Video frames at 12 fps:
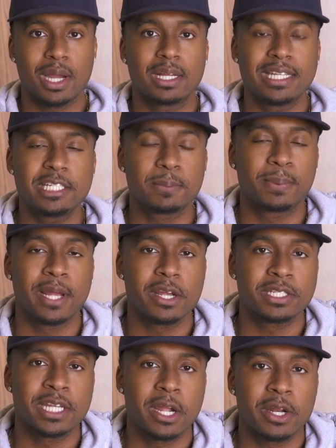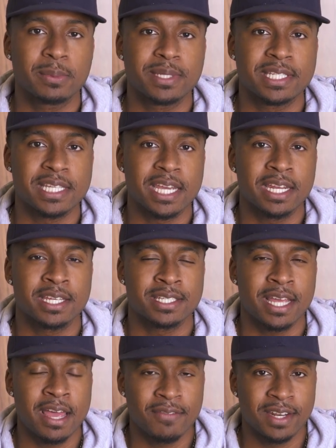of our collegiate players tearing up the scene,
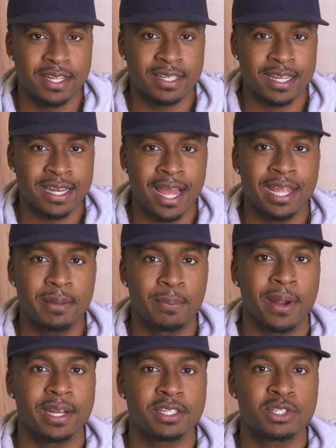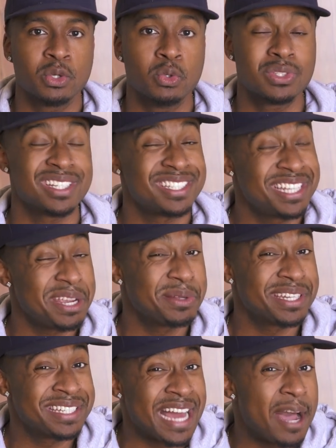it's evident that Nike branded schools continue
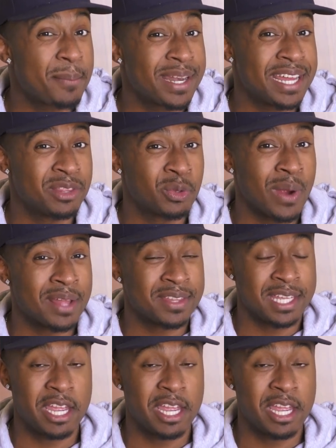to dominate throughout the